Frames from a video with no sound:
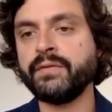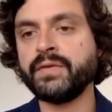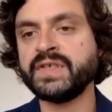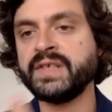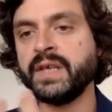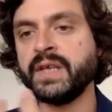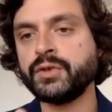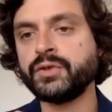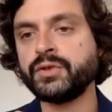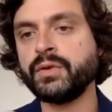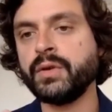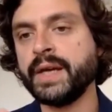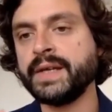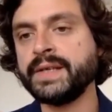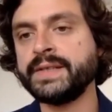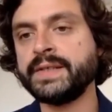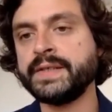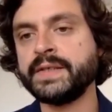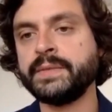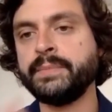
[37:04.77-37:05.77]

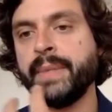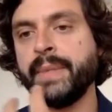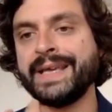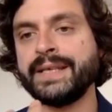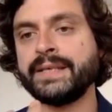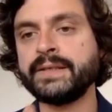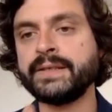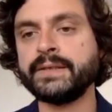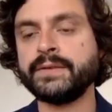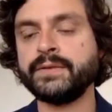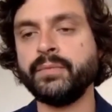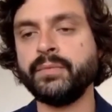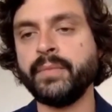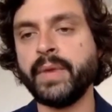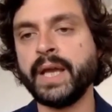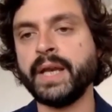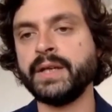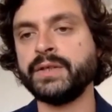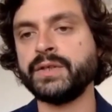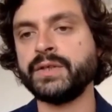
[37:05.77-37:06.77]
centralized space to
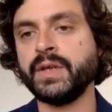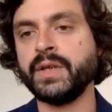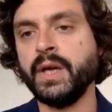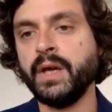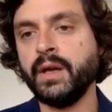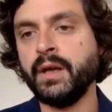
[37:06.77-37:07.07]
manage